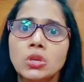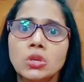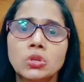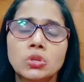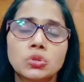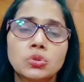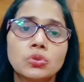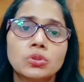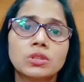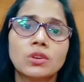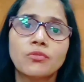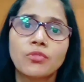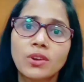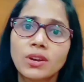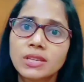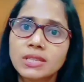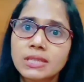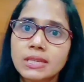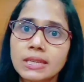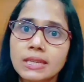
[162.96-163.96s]
So the
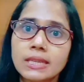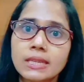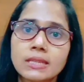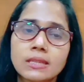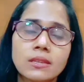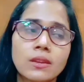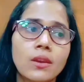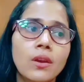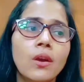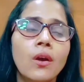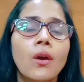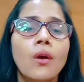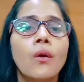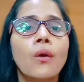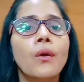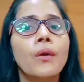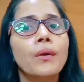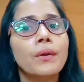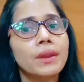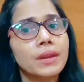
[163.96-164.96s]
first is
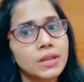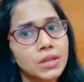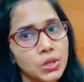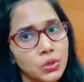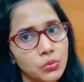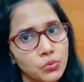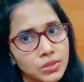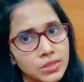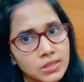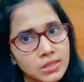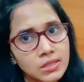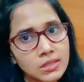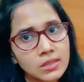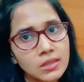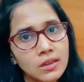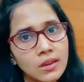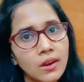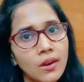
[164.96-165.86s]
reduce,